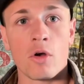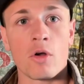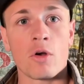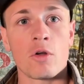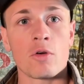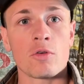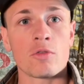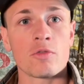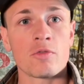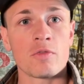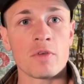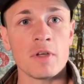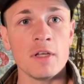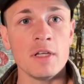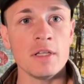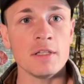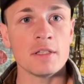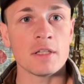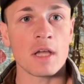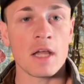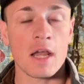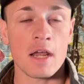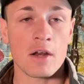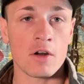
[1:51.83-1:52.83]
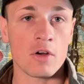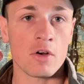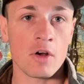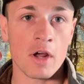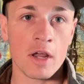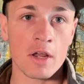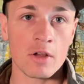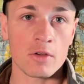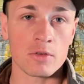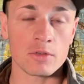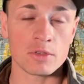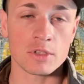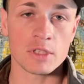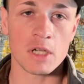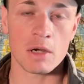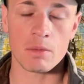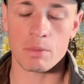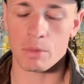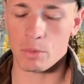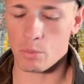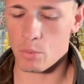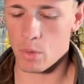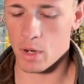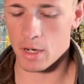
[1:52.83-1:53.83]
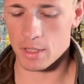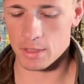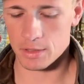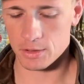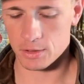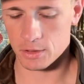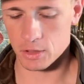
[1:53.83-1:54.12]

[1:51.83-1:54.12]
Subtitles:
on our feet and our ankles that we want.